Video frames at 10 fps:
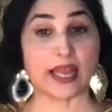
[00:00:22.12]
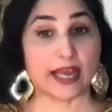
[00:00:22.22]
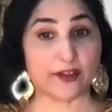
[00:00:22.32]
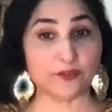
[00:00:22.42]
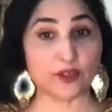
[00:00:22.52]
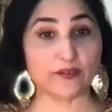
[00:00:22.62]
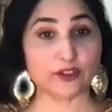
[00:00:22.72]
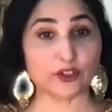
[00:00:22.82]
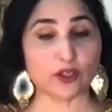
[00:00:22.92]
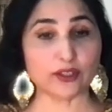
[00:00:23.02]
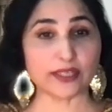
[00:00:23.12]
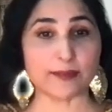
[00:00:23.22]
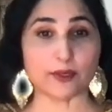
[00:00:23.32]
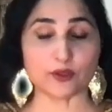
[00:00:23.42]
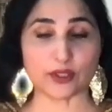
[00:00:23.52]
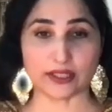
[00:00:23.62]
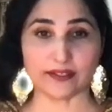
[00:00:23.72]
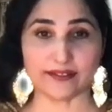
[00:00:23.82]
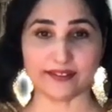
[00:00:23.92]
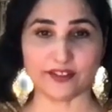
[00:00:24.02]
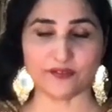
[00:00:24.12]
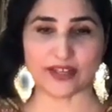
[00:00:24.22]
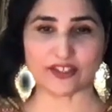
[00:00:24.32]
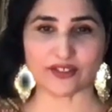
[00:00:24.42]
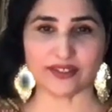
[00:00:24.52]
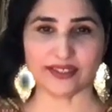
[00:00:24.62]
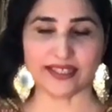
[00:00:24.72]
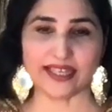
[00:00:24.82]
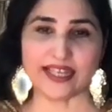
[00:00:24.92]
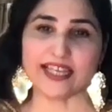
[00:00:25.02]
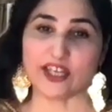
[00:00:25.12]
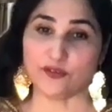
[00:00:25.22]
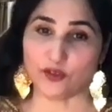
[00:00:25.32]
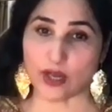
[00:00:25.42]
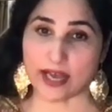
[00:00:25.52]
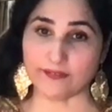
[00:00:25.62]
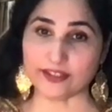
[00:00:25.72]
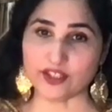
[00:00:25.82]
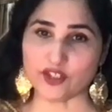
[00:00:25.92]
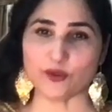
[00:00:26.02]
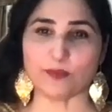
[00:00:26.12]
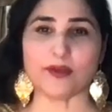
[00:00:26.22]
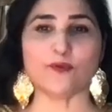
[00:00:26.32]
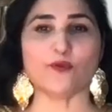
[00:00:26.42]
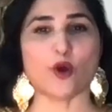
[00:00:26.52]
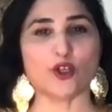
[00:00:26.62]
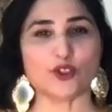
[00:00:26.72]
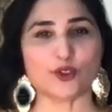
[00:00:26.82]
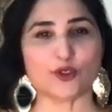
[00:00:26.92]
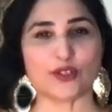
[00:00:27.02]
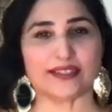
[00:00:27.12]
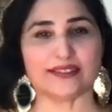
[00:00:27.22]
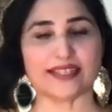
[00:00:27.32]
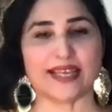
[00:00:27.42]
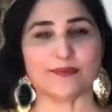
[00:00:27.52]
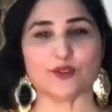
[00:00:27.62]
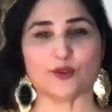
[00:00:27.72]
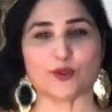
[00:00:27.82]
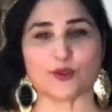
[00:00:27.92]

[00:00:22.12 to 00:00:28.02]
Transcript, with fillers: Have you ever thought about a career in fashion? If you haven't, you may want to take the time to do